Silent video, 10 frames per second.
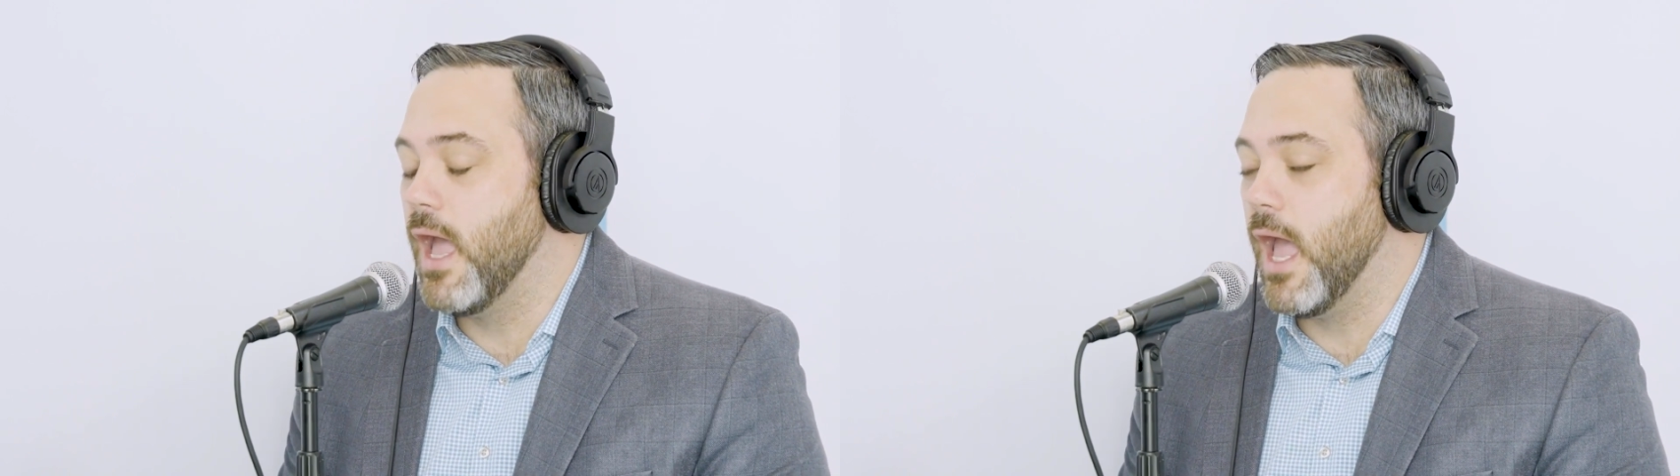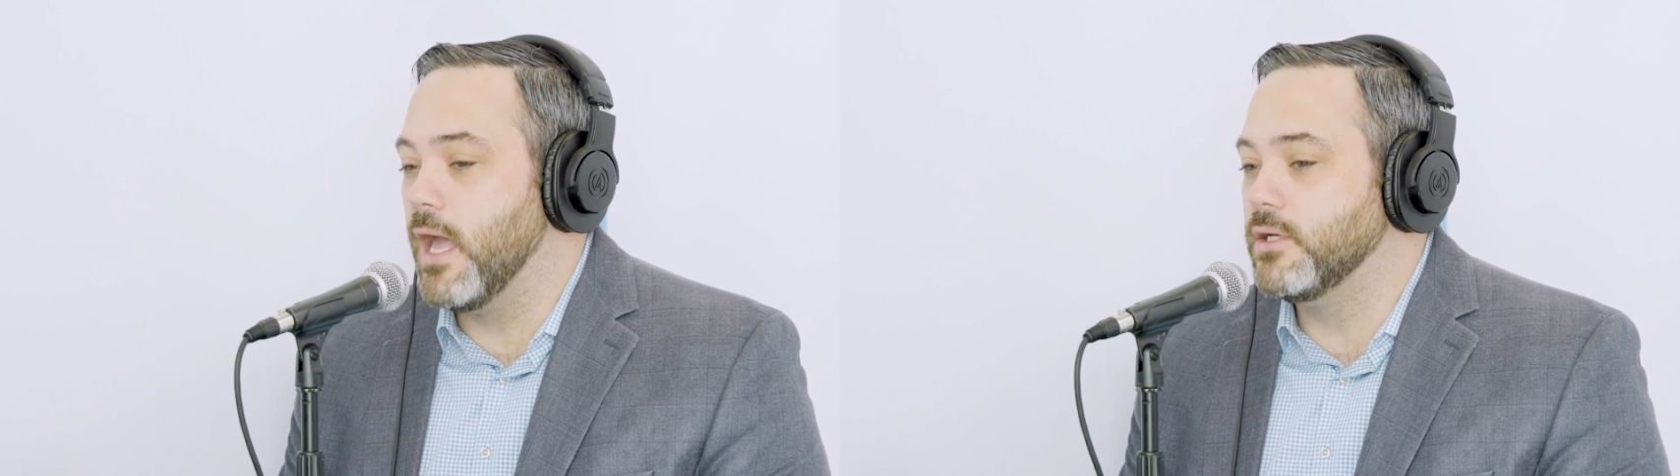
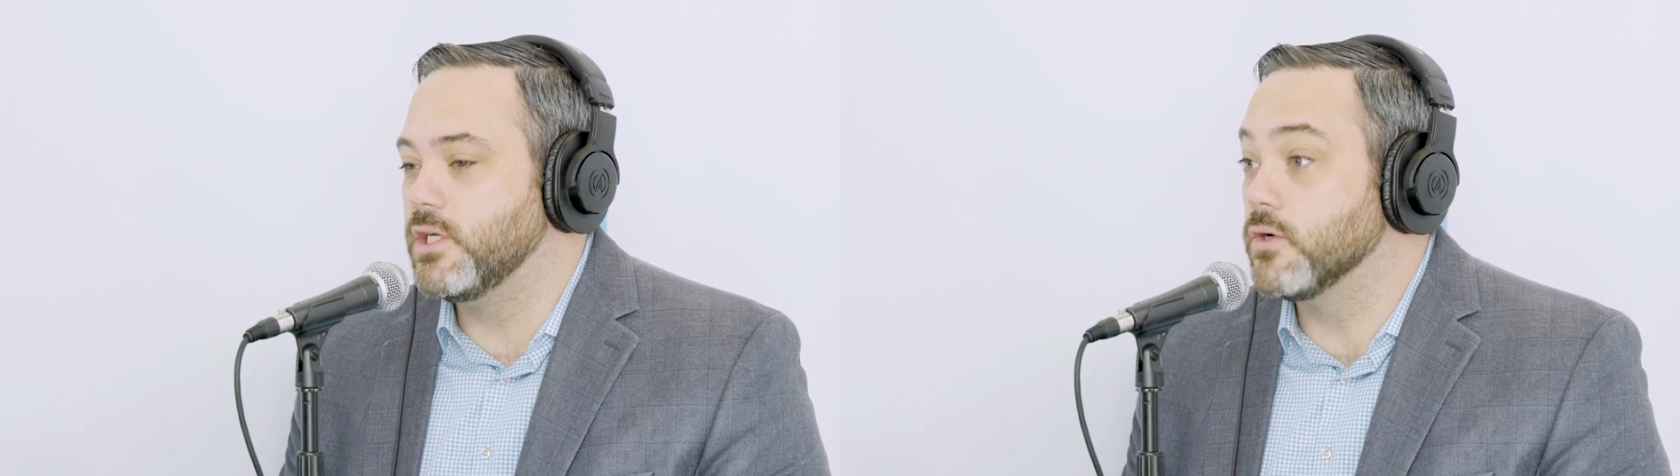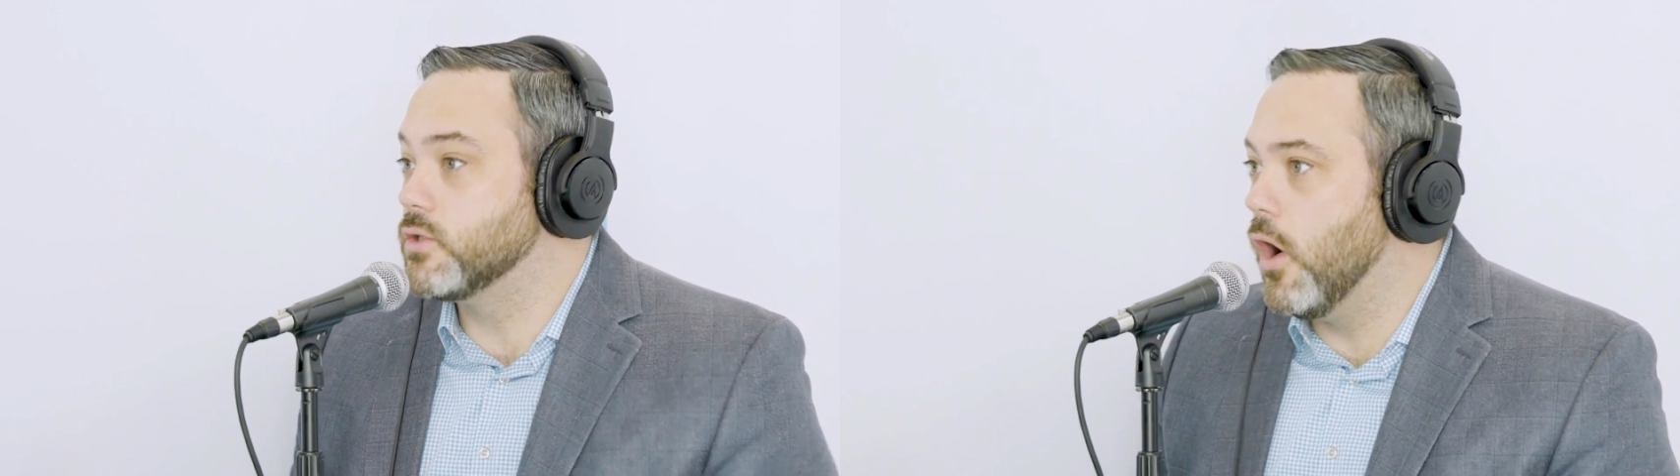And
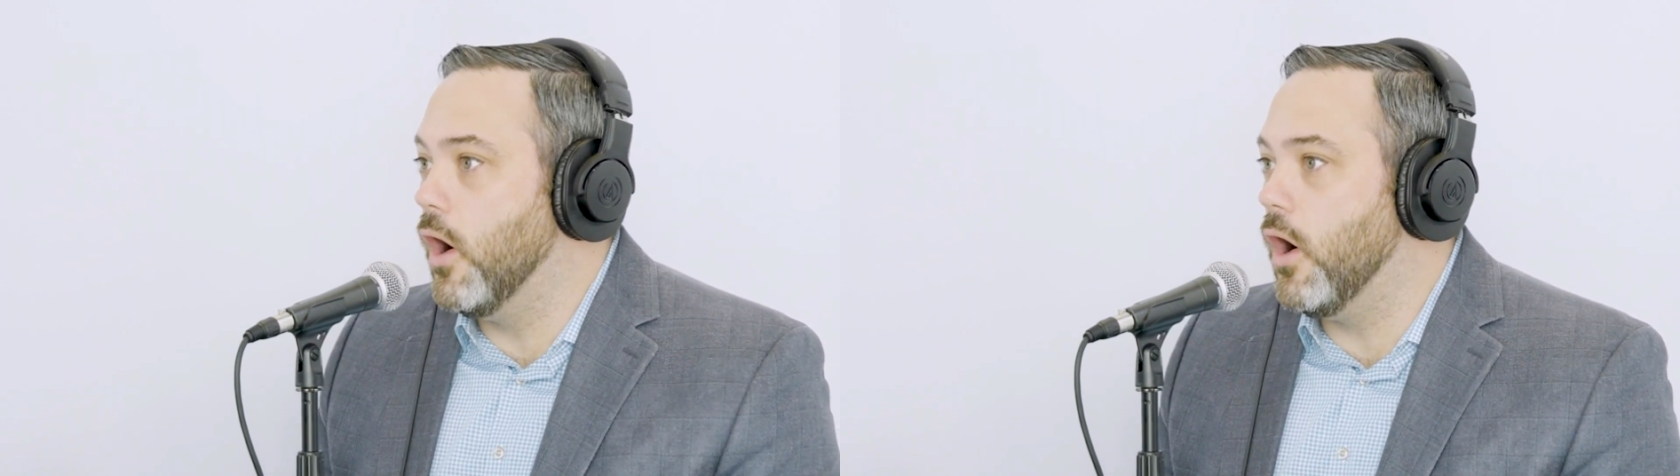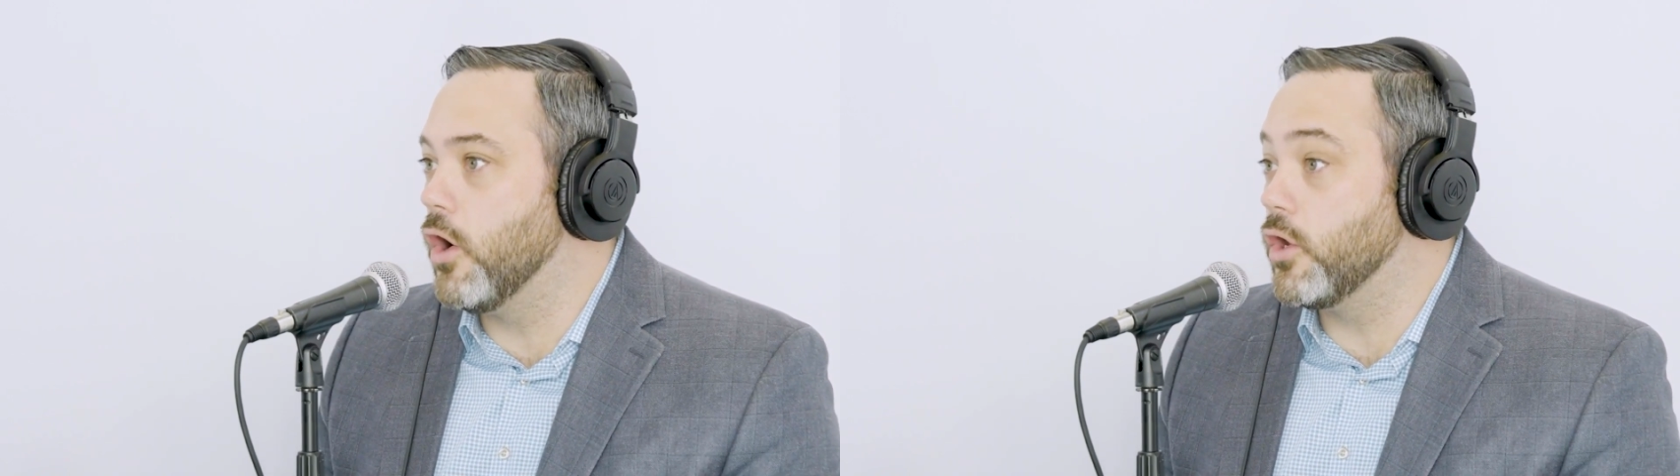she goes,
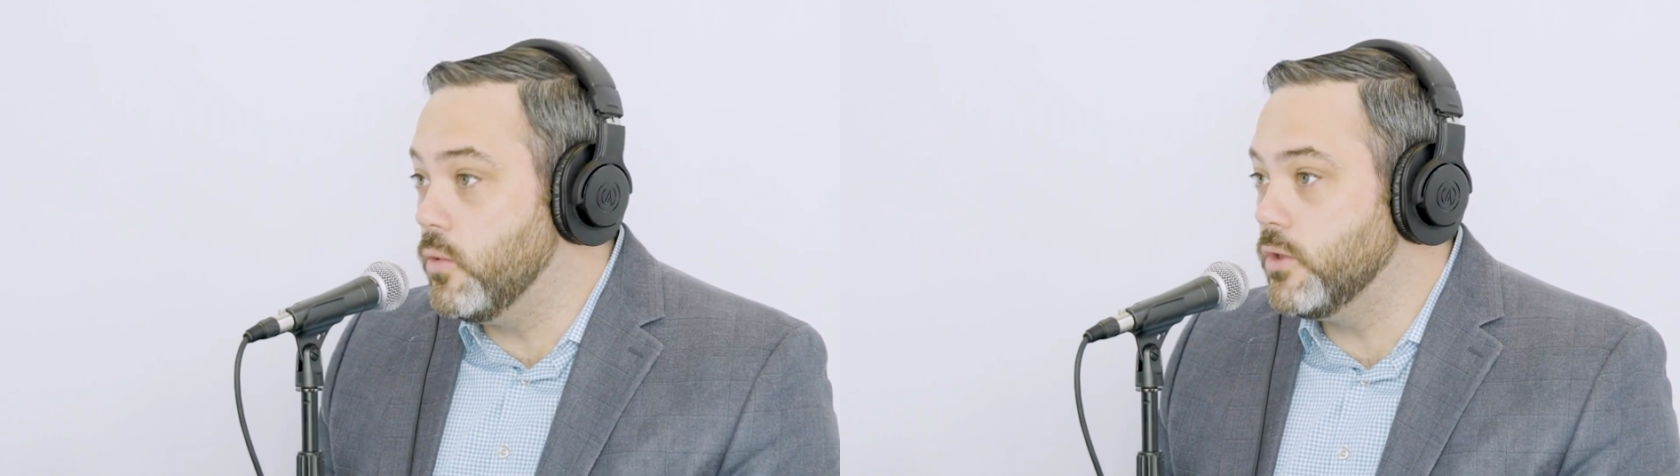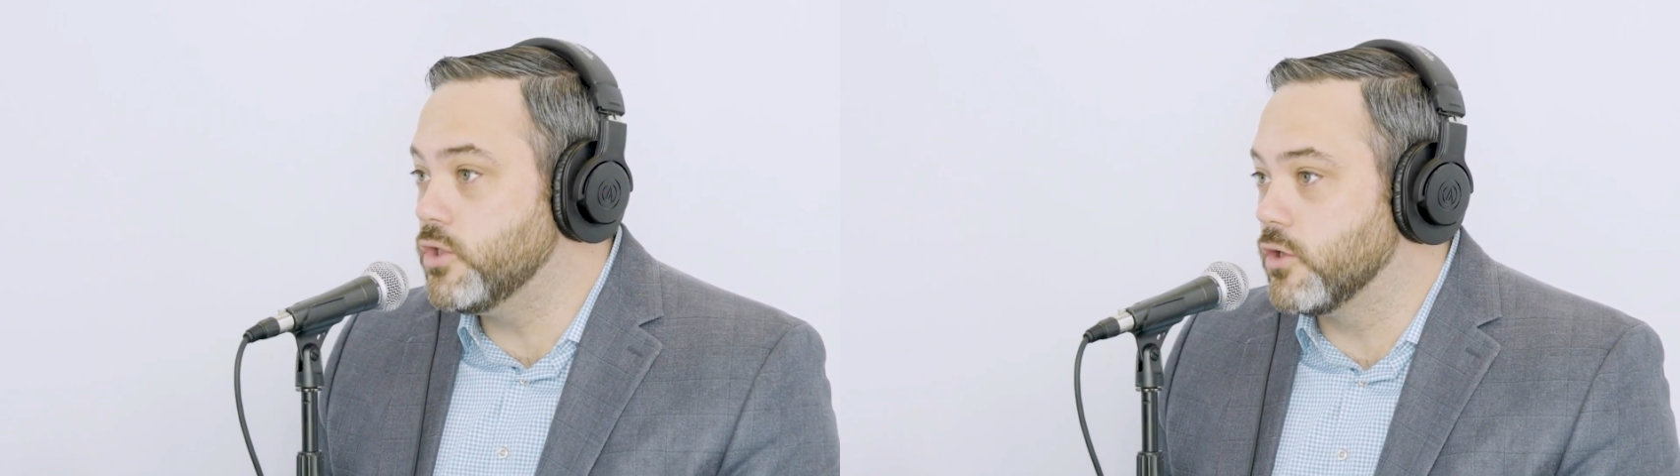are
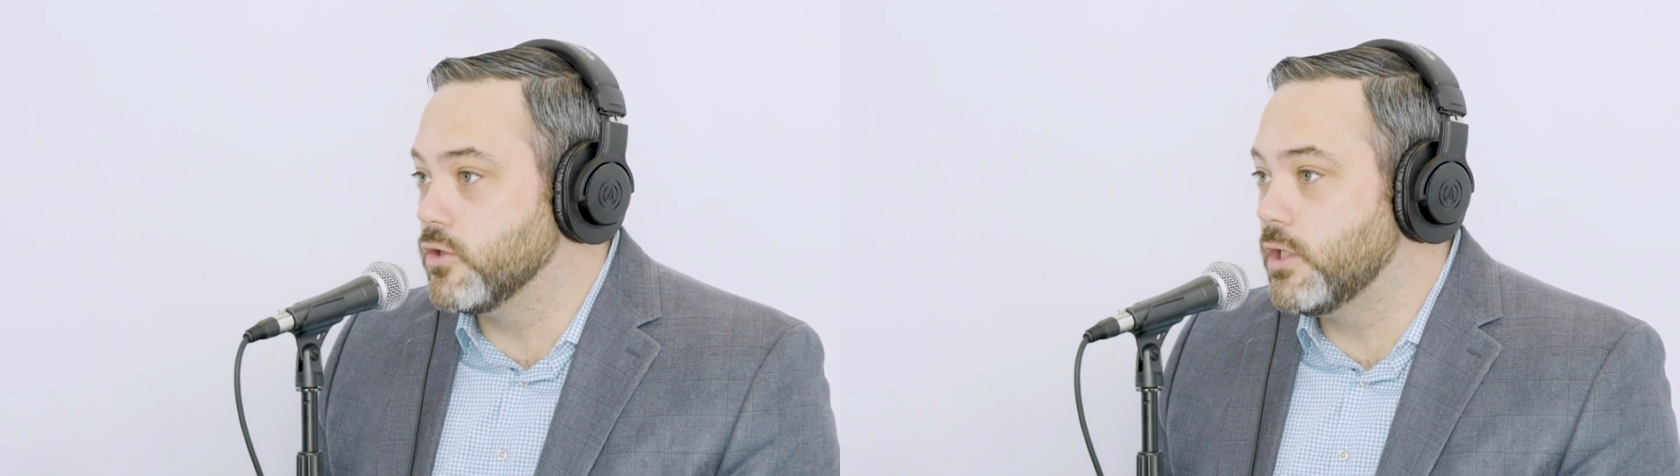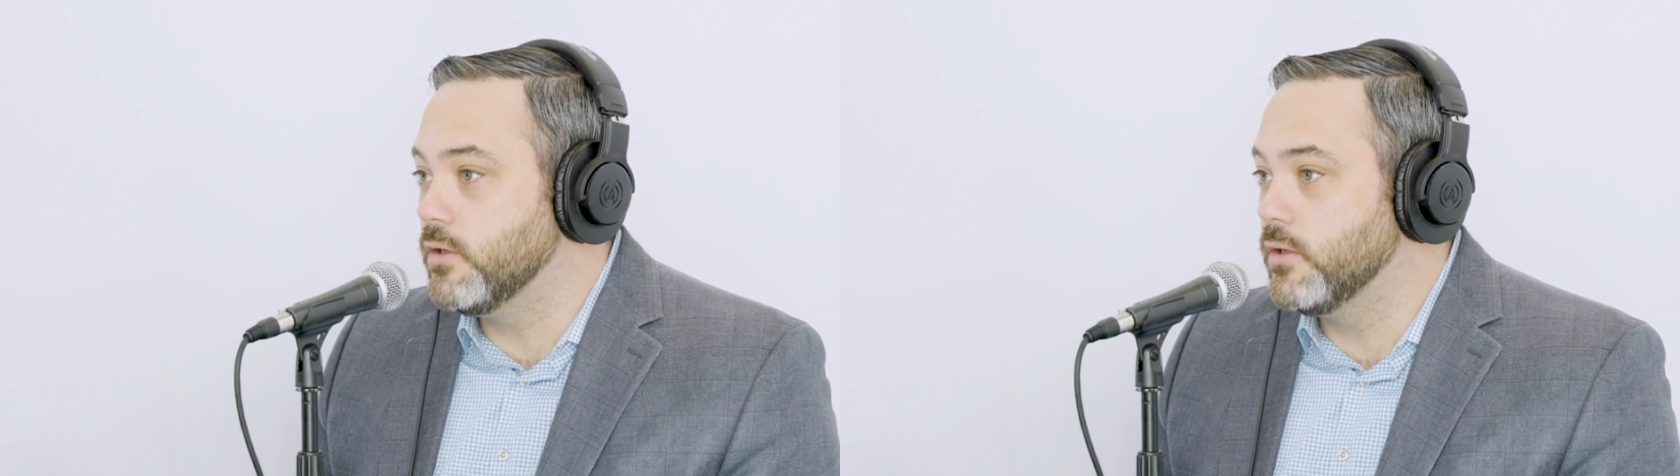you
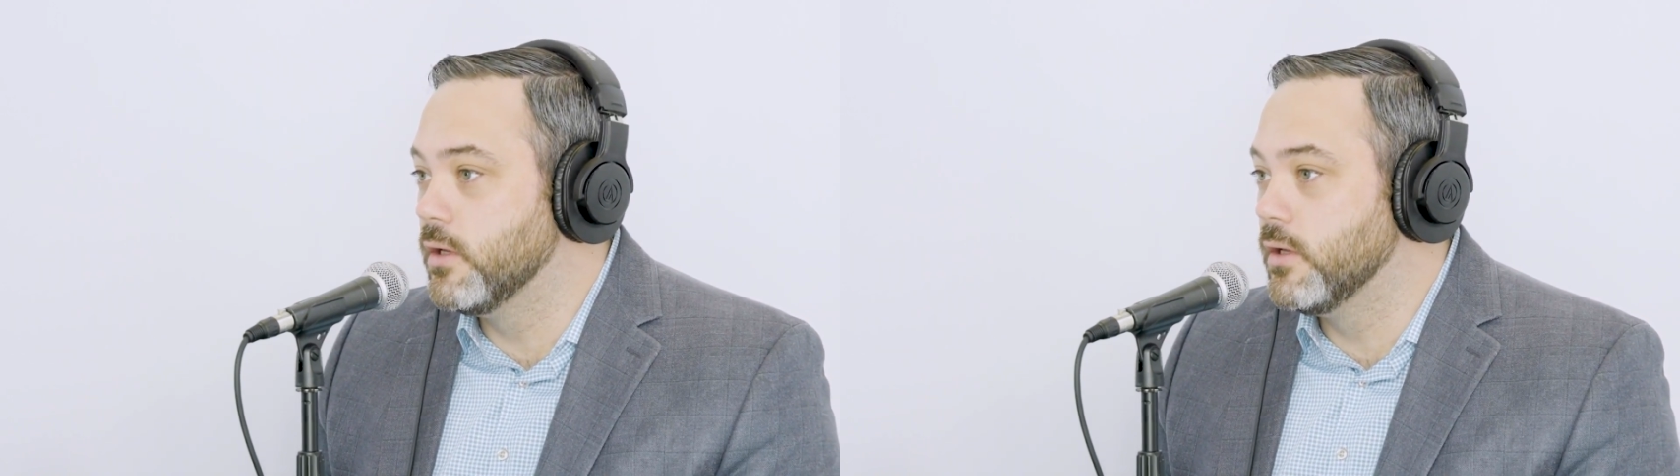InsureShield?